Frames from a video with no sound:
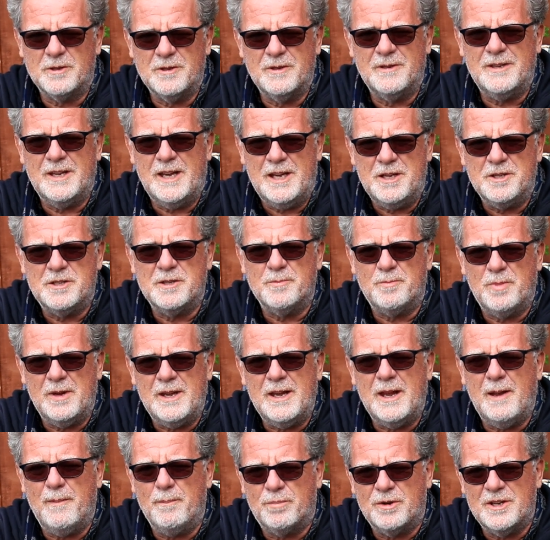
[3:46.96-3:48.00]
need to be
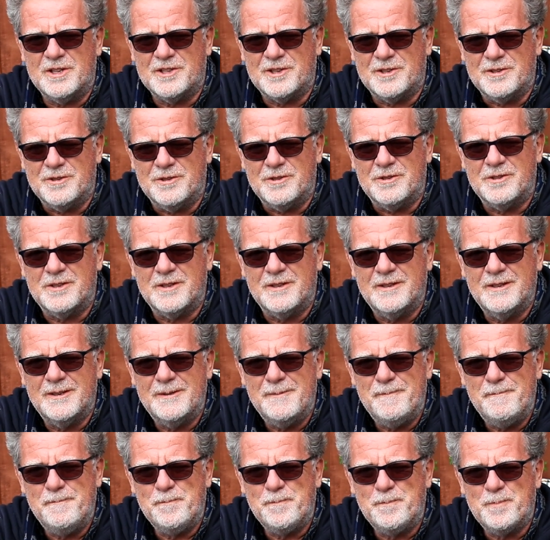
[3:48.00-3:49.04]
imprisoned.
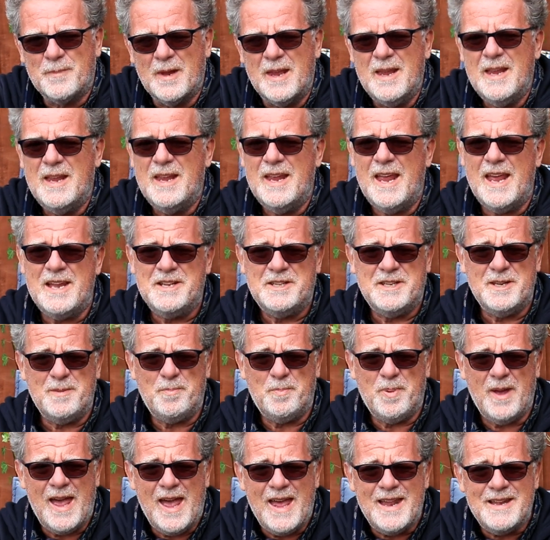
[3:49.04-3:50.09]
It
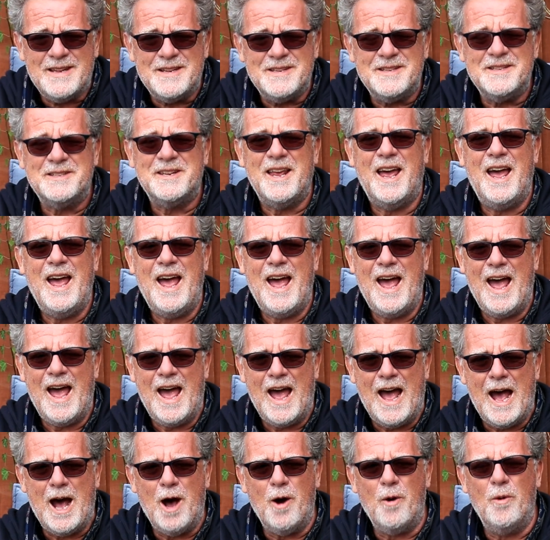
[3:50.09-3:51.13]
depends
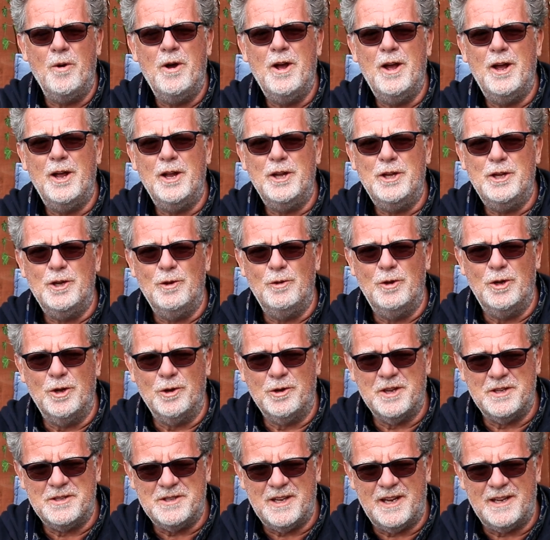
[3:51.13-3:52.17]
how you
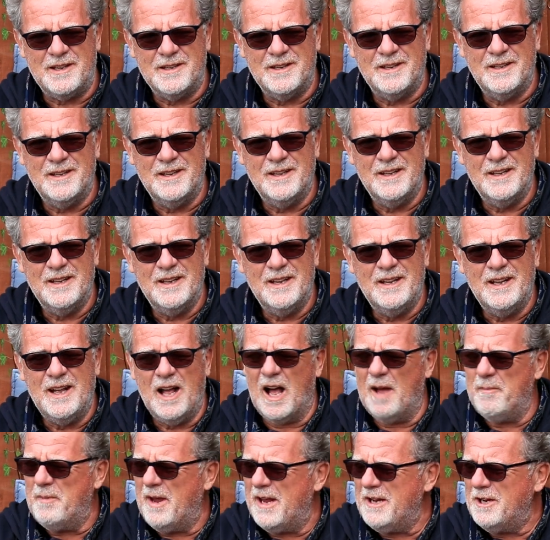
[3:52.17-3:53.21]
look at it.
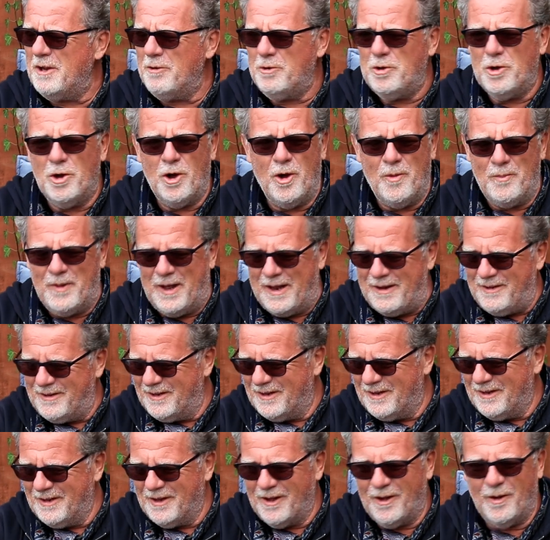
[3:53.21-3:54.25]
I make no comment
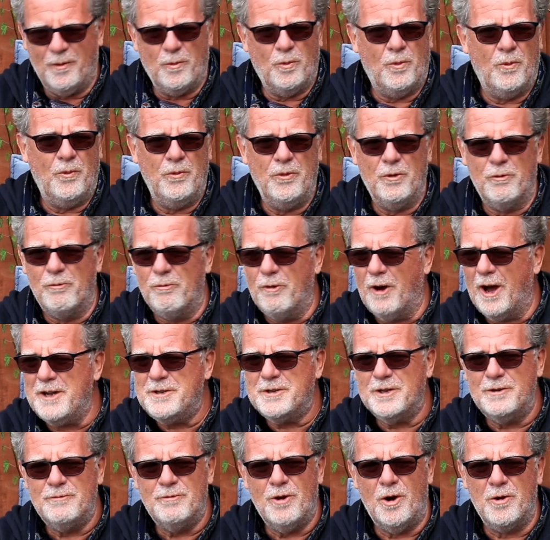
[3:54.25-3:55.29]
on the right
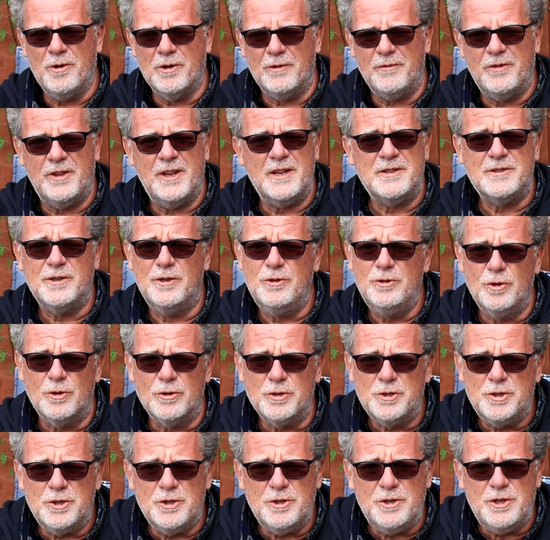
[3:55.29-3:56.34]
and wrong of this, and nor
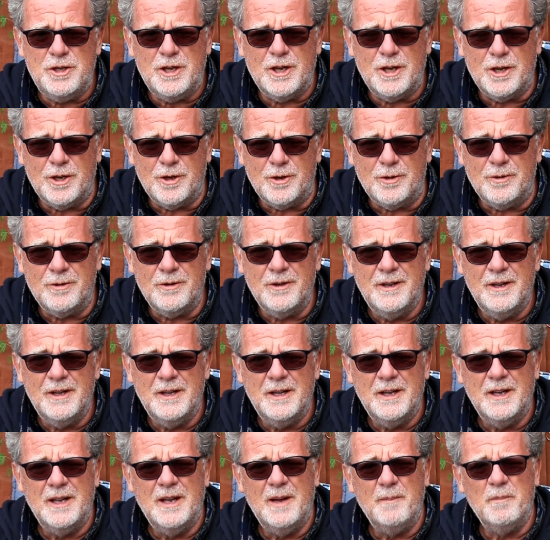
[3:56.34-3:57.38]
should you.
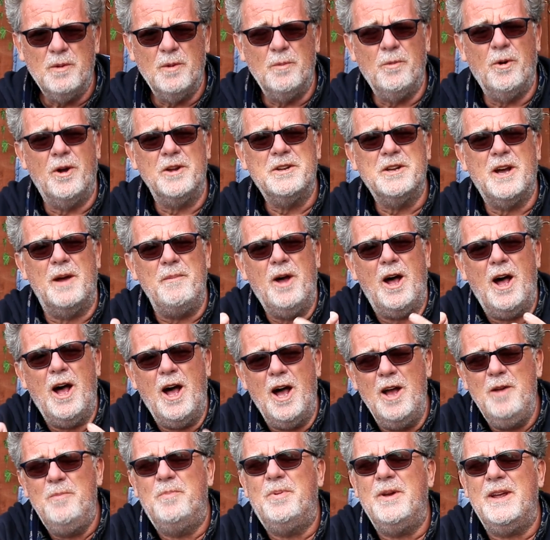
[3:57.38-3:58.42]
But what I'm
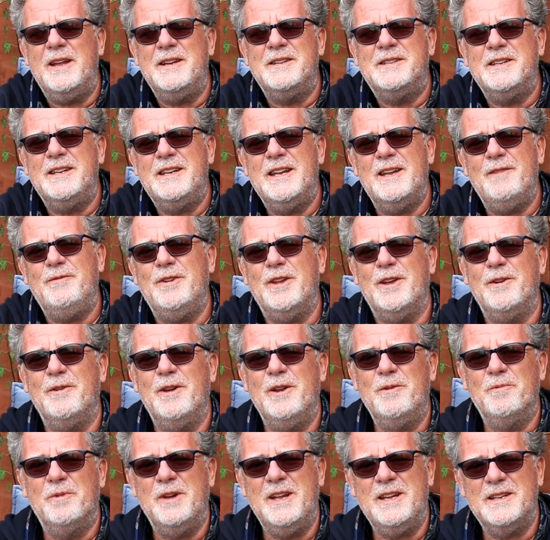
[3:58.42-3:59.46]
hoping to give you
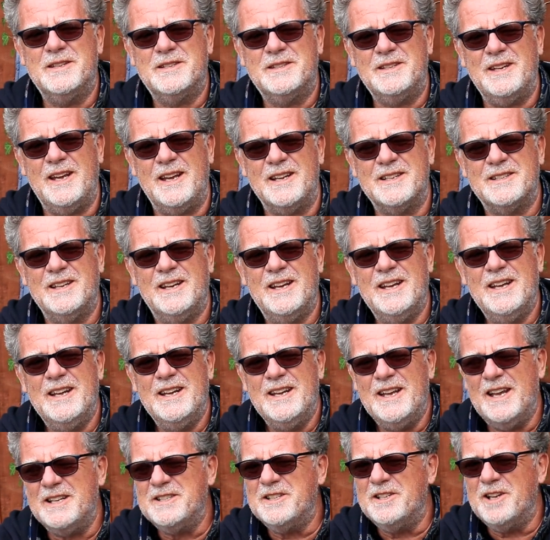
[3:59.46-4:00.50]
in week 6
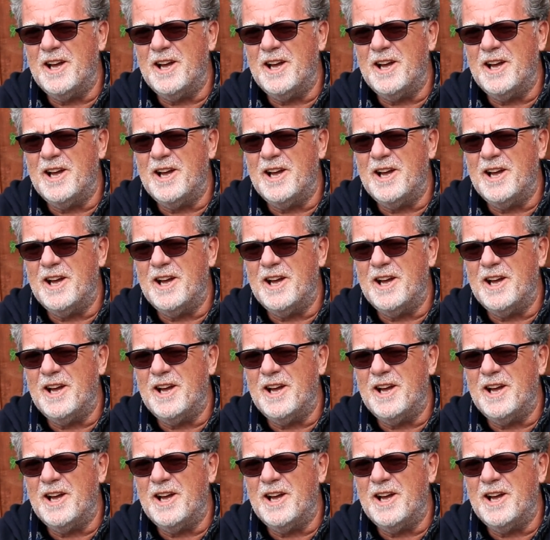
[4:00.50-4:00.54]
is an